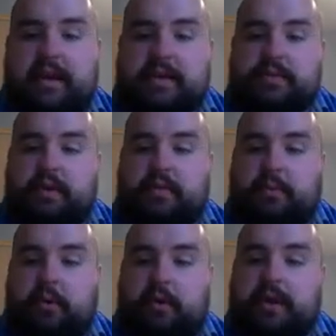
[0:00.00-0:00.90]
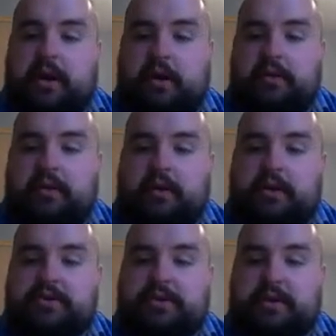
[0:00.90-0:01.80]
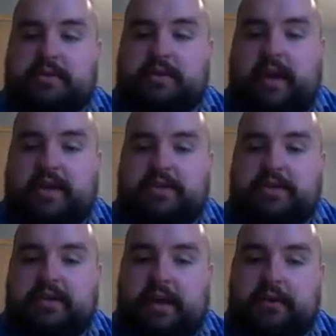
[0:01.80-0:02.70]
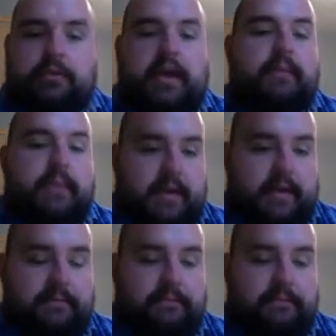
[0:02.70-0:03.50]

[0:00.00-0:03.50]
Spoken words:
is worth more than all the literatures of Asia and Arabia.